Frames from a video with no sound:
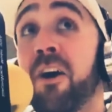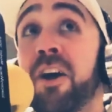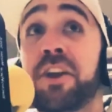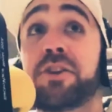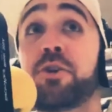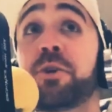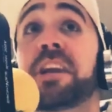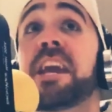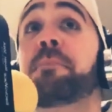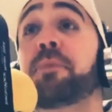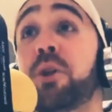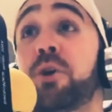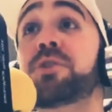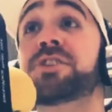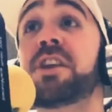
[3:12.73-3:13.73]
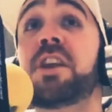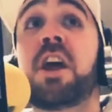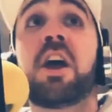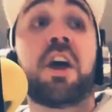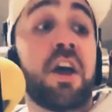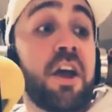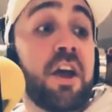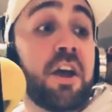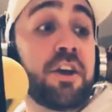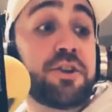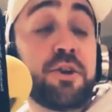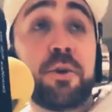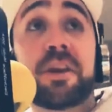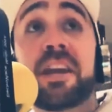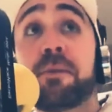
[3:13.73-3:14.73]
you keep losing.
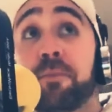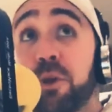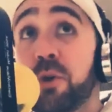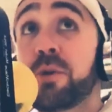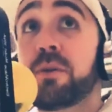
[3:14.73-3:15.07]
You keep losing.